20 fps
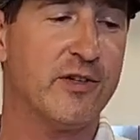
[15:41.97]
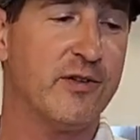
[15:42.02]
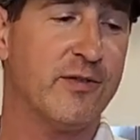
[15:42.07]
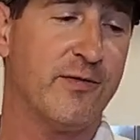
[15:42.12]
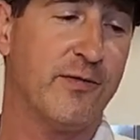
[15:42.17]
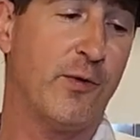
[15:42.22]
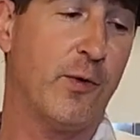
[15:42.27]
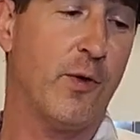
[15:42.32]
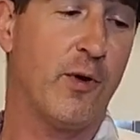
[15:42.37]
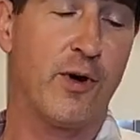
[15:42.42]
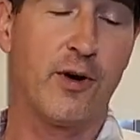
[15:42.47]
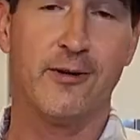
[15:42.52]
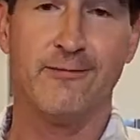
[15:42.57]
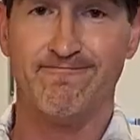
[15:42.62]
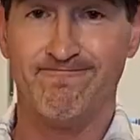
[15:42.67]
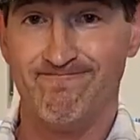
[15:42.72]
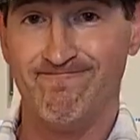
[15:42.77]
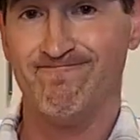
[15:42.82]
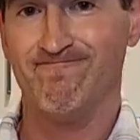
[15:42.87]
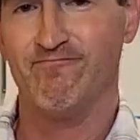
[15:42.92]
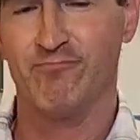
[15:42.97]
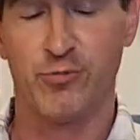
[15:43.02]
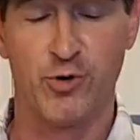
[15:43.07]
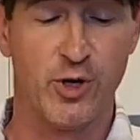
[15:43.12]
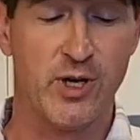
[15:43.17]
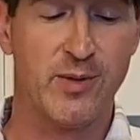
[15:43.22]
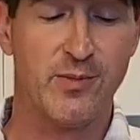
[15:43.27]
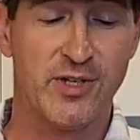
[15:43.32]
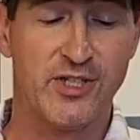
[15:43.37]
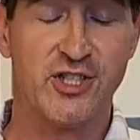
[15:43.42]
for
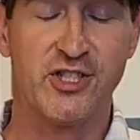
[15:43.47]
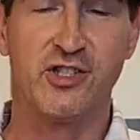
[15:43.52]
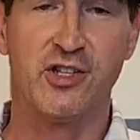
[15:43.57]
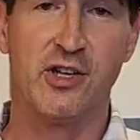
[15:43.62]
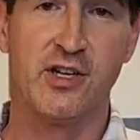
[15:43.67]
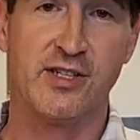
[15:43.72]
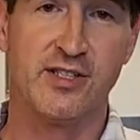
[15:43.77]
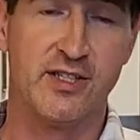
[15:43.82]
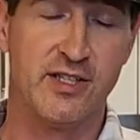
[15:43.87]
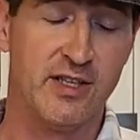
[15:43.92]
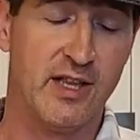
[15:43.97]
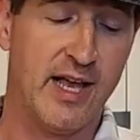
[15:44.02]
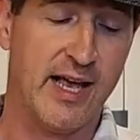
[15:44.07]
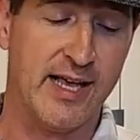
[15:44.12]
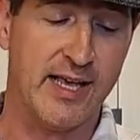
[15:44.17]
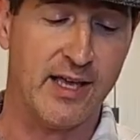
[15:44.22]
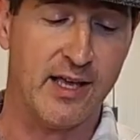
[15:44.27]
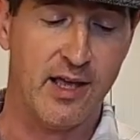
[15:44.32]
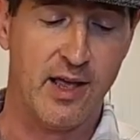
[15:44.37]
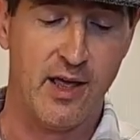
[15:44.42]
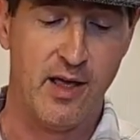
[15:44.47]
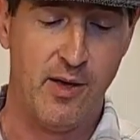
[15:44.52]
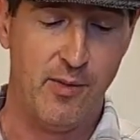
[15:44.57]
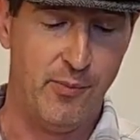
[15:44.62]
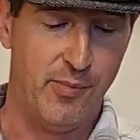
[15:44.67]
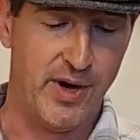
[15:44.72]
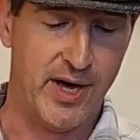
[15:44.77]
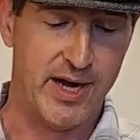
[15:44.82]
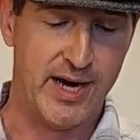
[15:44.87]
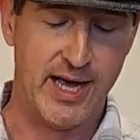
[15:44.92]
pretty much as long as you like.
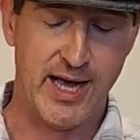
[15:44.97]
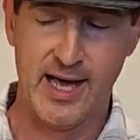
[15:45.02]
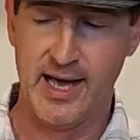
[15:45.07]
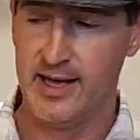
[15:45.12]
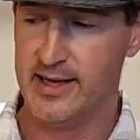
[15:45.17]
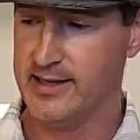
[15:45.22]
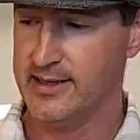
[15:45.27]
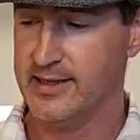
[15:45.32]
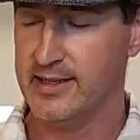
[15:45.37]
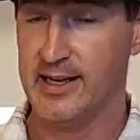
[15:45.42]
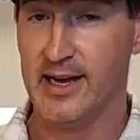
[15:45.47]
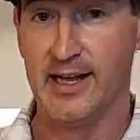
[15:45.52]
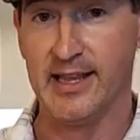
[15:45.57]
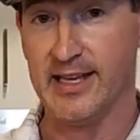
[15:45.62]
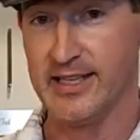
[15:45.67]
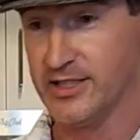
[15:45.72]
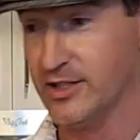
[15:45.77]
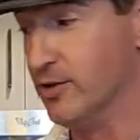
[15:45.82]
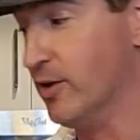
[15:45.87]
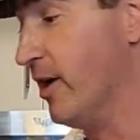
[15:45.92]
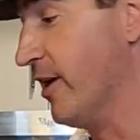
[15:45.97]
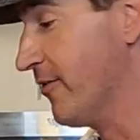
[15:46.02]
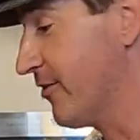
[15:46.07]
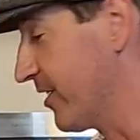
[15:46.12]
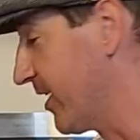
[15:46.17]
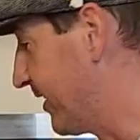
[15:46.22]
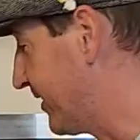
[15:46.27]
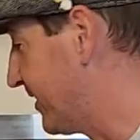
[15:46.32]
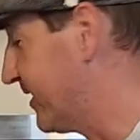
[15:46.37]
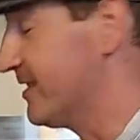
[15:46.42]
But I
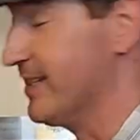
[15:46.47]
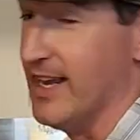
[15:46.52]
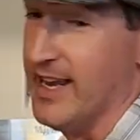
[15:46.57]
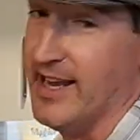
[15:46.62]
forgot to say,